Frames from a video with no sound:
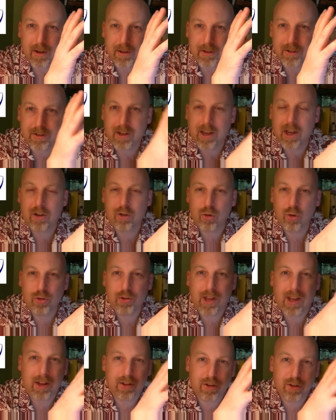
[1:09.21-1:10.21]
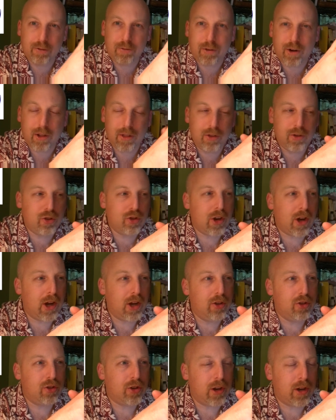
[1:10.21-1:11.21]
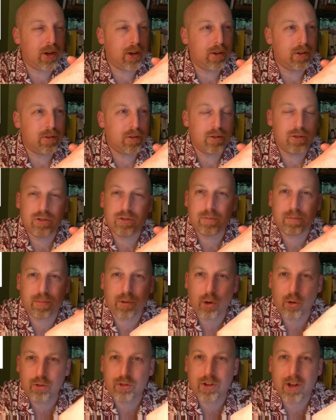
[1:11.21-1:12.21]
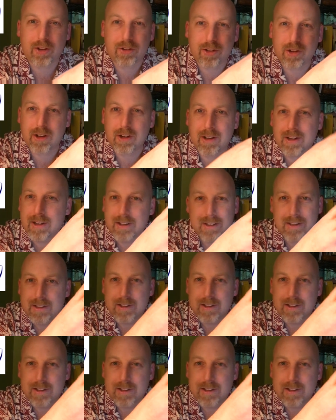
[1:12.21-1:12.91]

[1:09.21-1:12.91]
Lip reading: scheduled dates in front of the judge and just processing